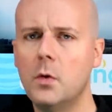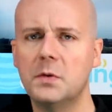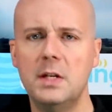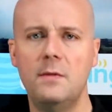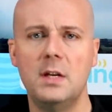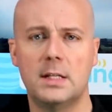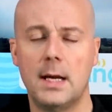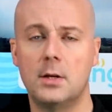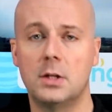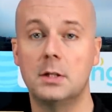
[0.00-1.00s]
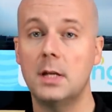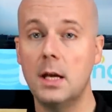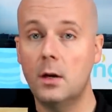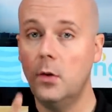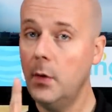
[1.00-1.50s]
local TV stations,
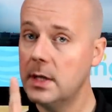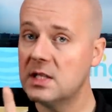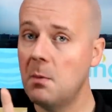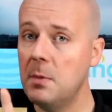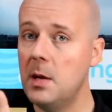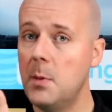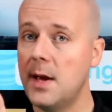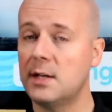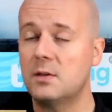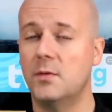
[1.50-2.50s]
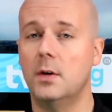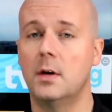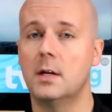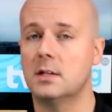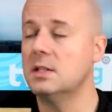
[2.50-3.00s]
including some PBS
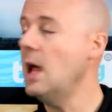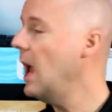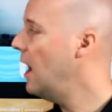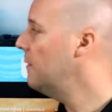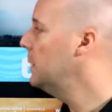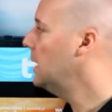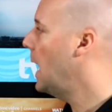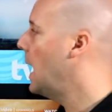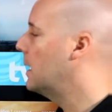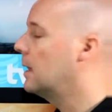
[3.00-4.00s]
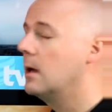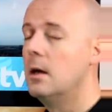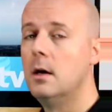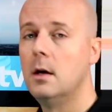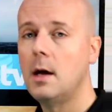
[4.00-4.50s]
affiliates, have been
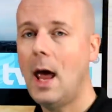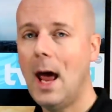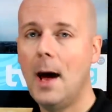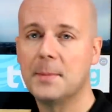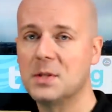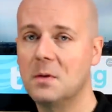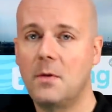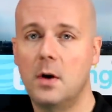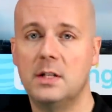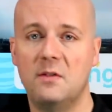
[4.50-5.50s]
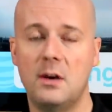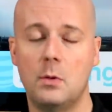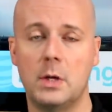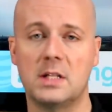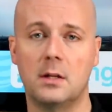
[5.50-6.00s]
adding apps to the Fire
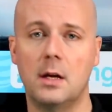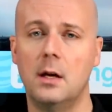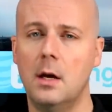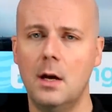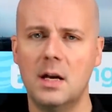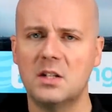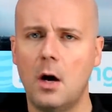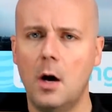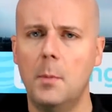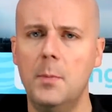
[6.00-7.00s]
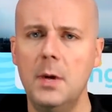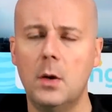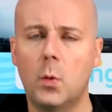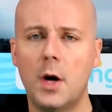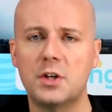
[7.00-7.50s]
TV recently. Saw a
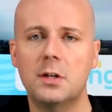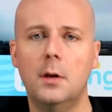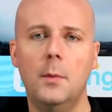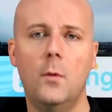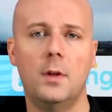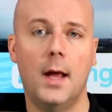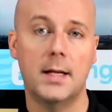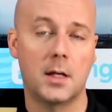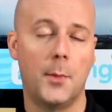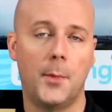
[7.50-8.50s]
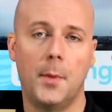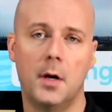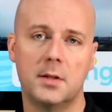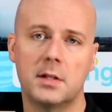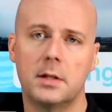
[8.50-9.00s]
big rush of them over the last couple
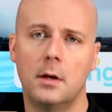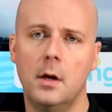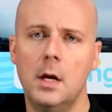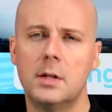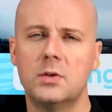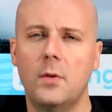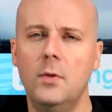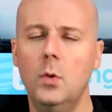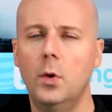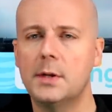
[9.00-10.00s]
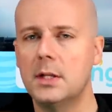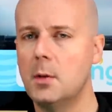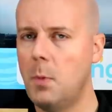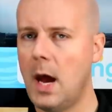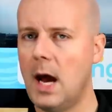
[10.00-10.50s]
months. So if you looked in
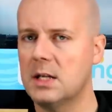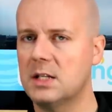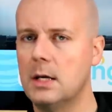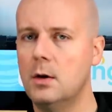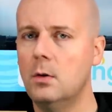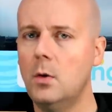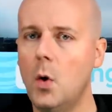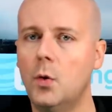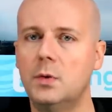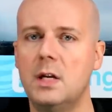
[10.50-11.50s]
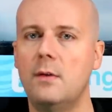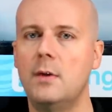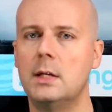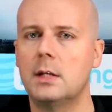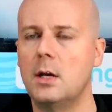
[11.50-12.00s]
the past and your local
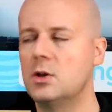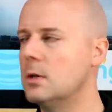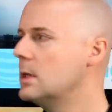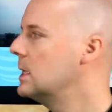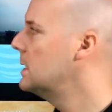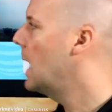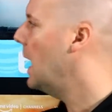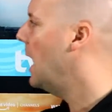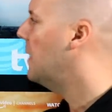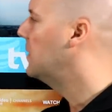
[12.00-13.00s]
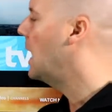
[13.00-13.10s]
TV station did not have